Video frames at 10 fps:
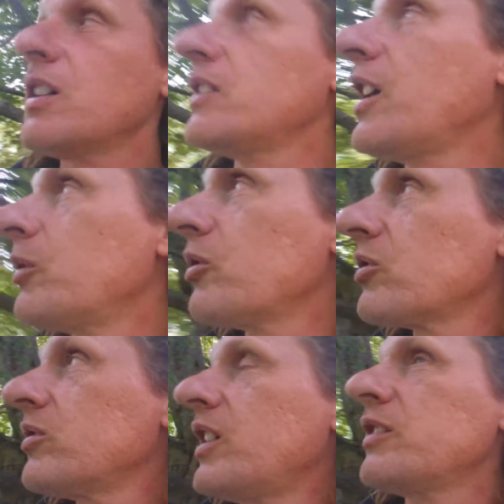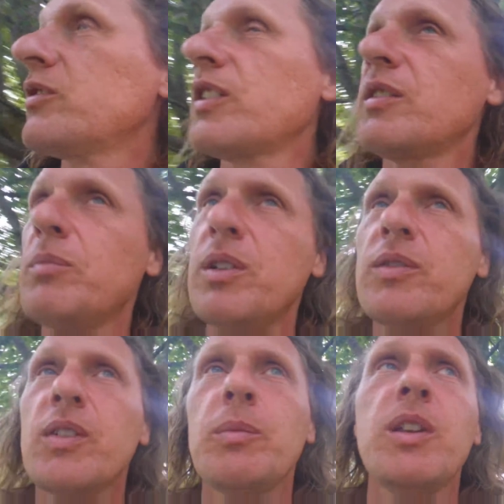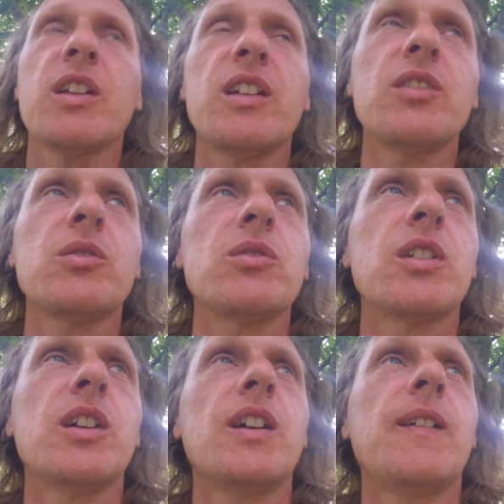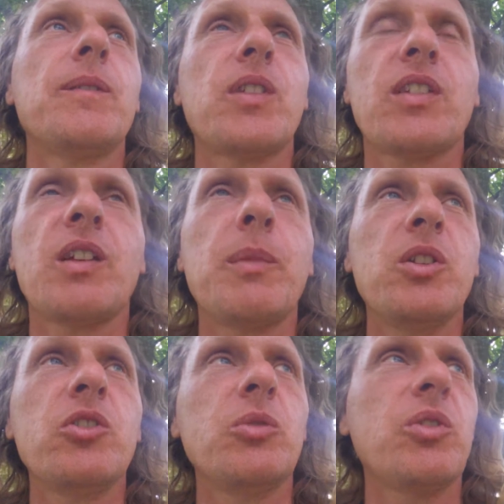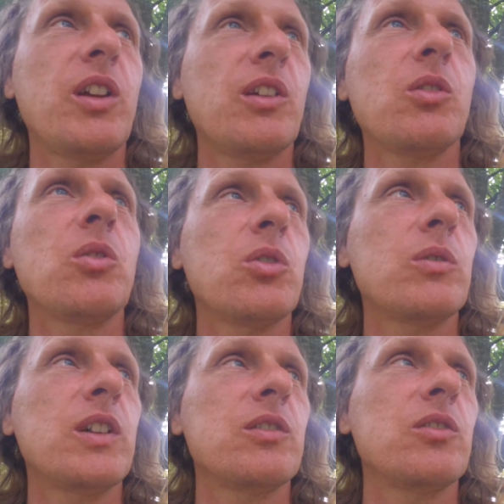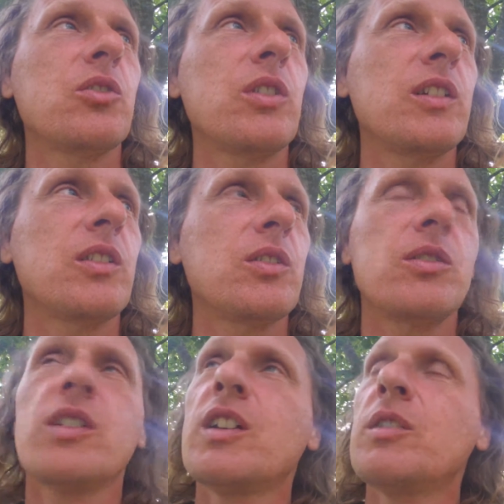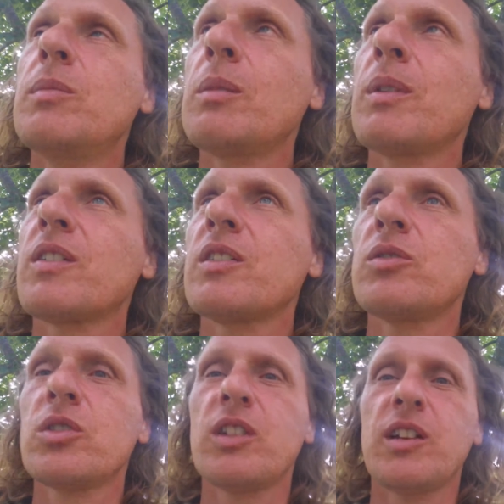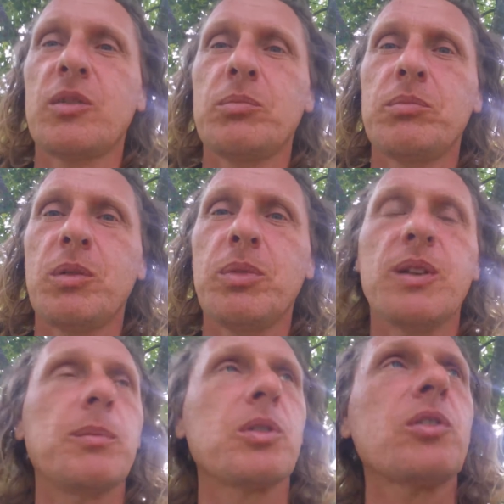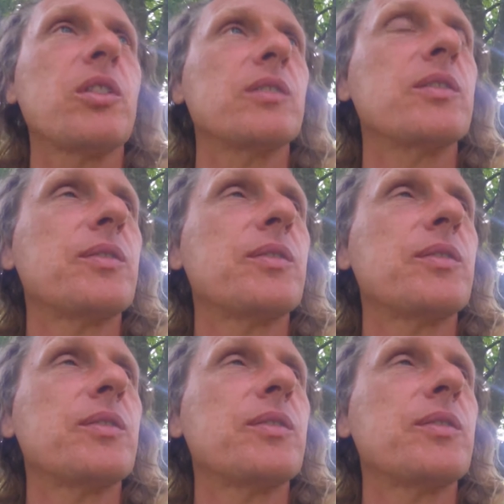a language of life that benefits me, and I don't, just like my YouTube channel, I don't go around trying to make myself look like a, a big person.